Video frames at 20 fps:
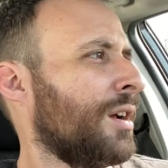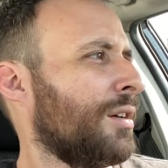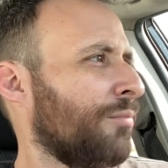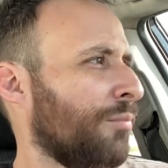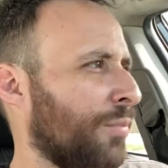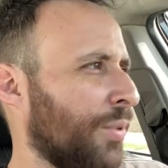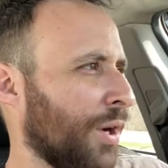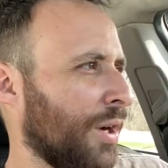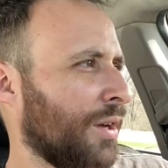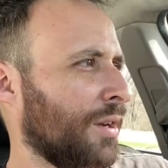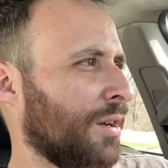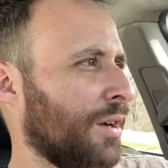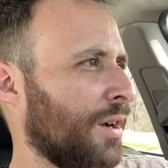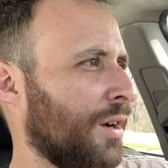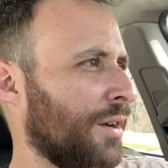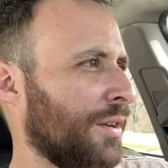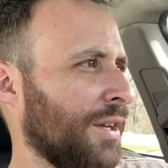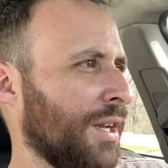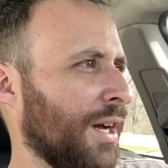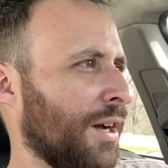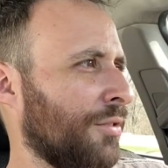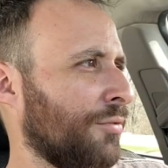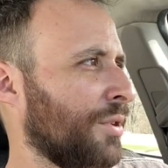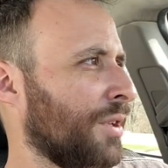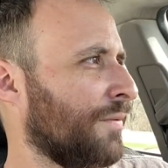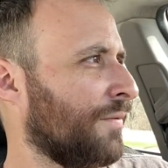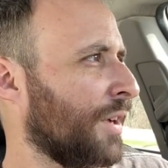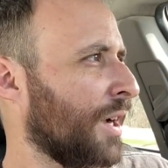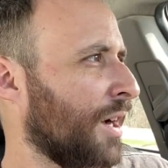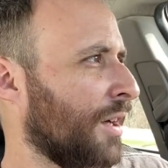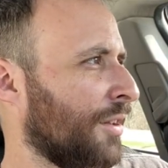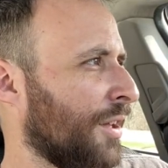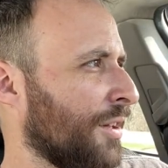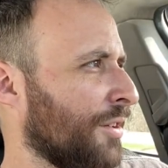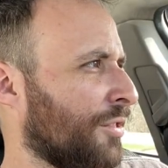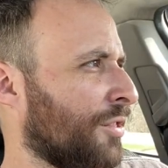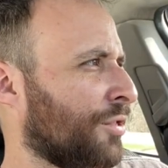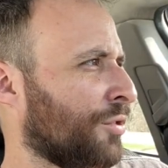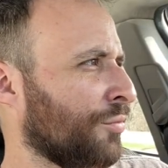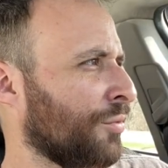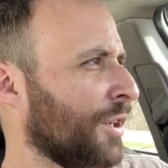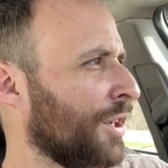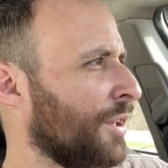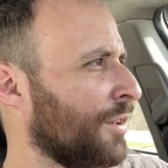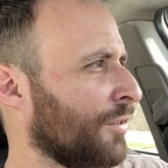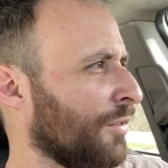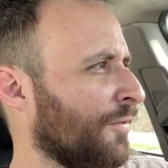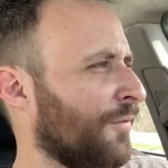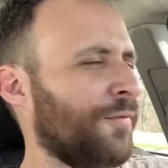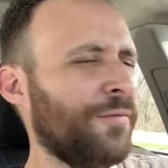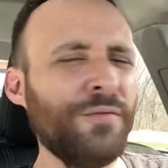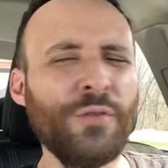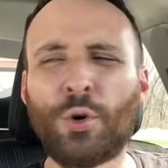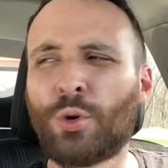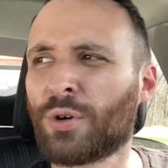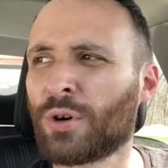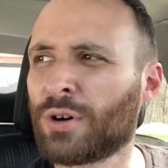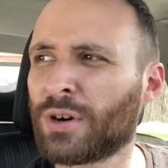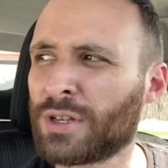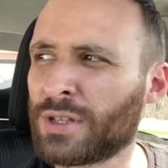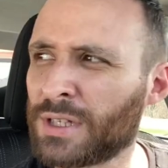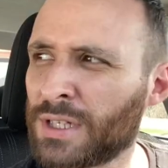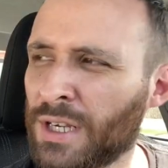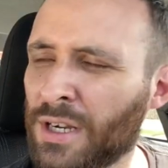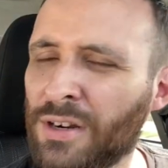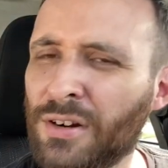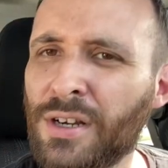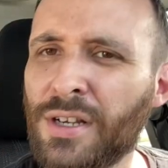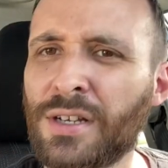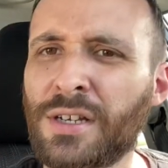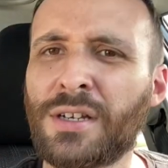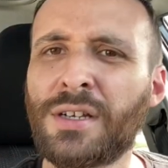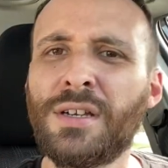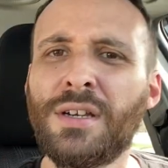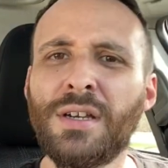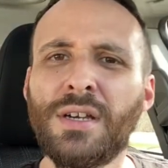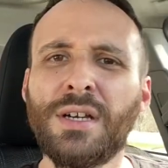But now we've got like 3 or 4 in the area.